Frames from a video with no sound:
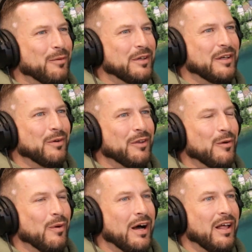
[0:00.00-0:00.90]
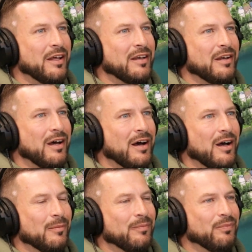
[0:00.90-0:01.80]
did really well, and
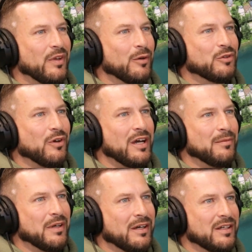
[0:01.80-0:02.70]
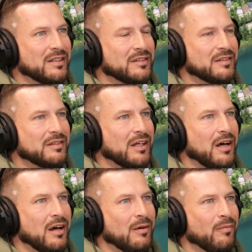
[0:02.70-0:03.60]
it was great because
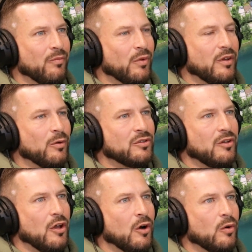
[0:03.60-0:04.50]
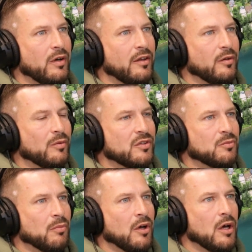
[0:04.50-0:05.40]
when they were slow, I think we just